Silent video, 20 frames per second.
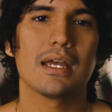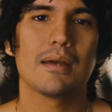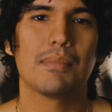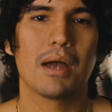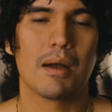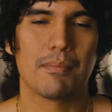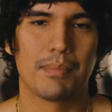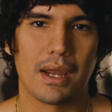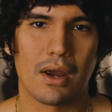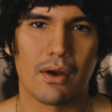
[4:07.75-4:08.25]

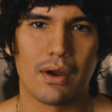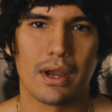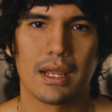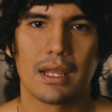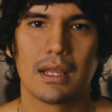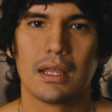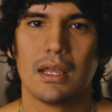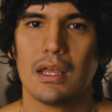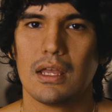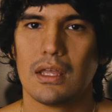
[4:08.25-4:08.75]
about
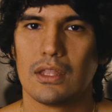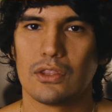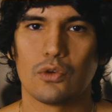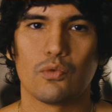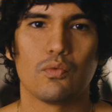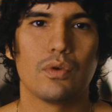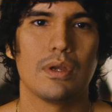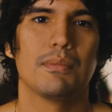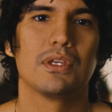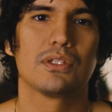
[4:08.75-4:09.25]
pairing the
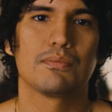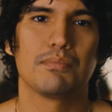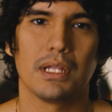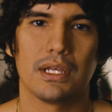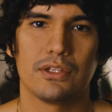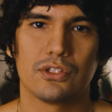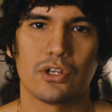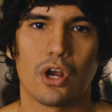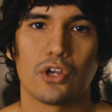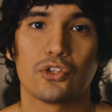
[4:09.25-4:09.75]
Remus
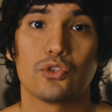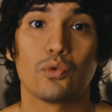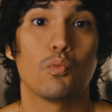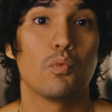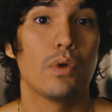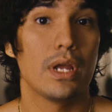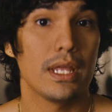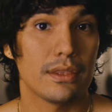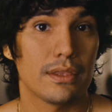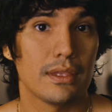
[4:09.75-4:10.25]
Blazars
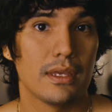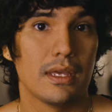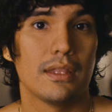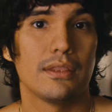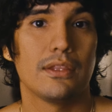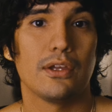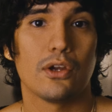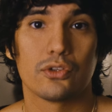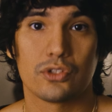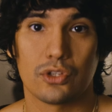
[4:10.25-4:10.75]
with
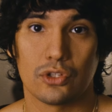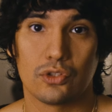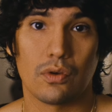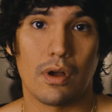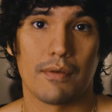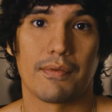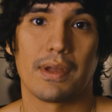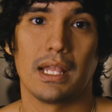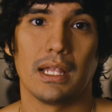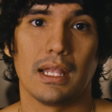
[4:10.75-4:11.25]
the URSA
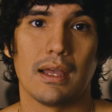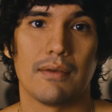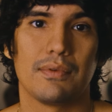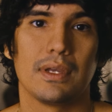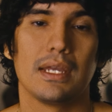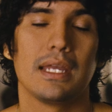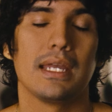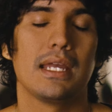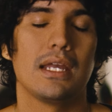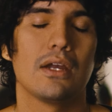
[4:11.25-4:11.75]
12K
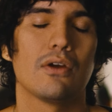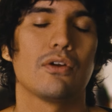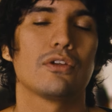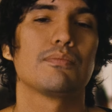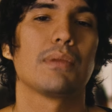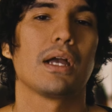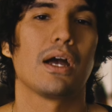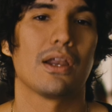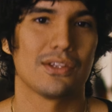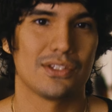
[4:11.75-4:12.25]
LF, here is
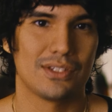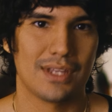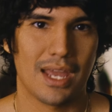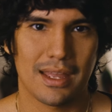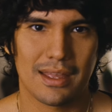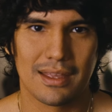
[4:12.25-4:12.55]
my honest take.